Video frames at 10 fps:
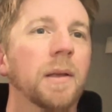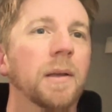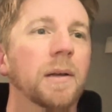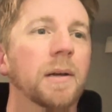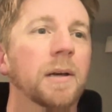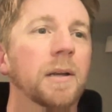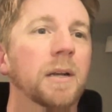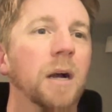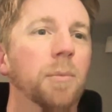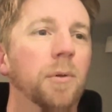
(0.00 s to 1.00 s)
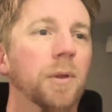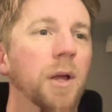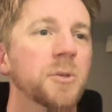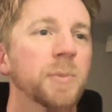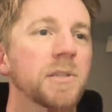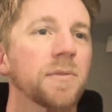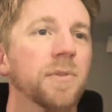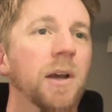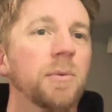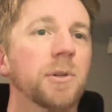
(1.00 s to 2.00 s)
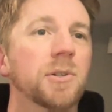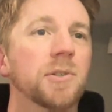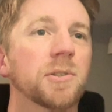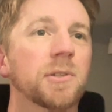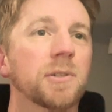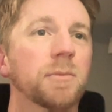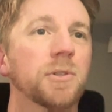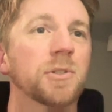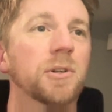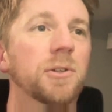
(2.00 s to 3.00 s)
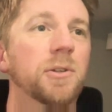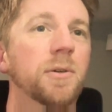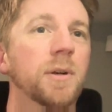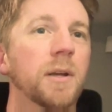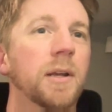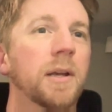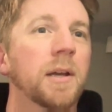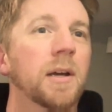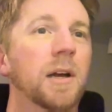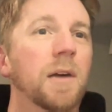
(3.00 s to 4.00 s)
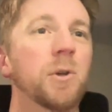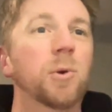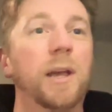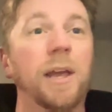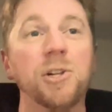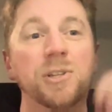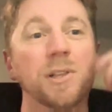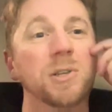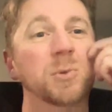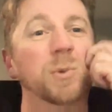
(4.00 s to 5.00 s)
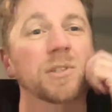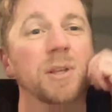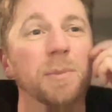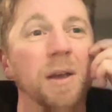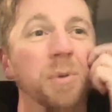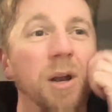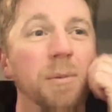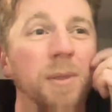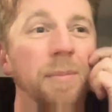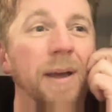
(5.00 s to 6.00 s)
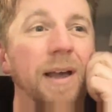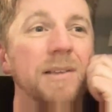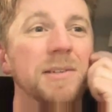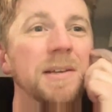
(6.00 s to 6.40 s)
and a couple unspecified, which is good too. Viewer age. This is something I brought up in the past.